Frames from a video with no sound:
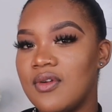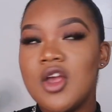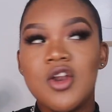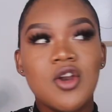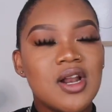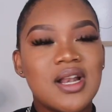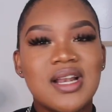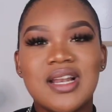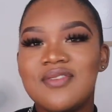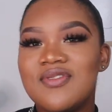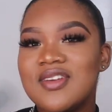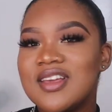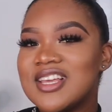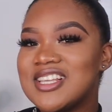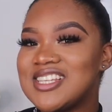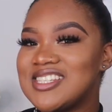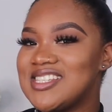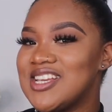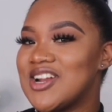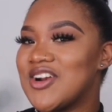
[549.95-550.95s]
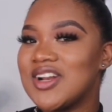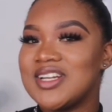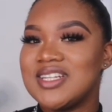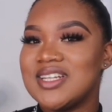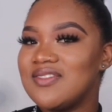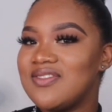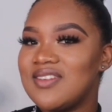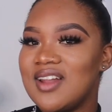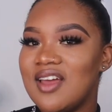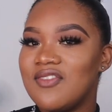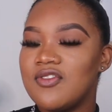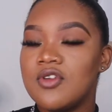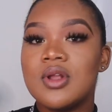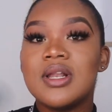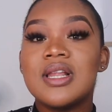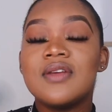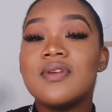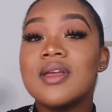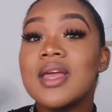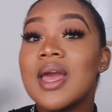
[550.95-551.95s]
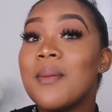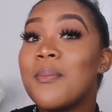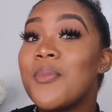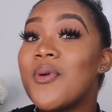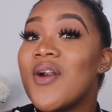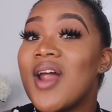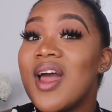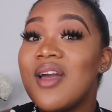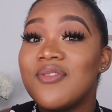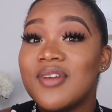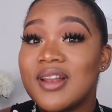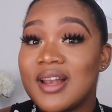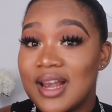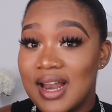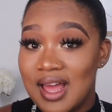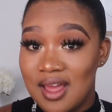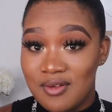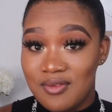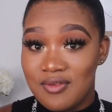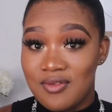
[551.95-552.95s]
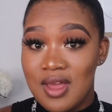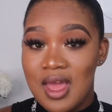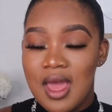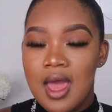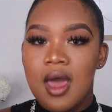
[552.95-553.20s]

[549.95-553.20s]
You're not living a secretive life, you're living a private life,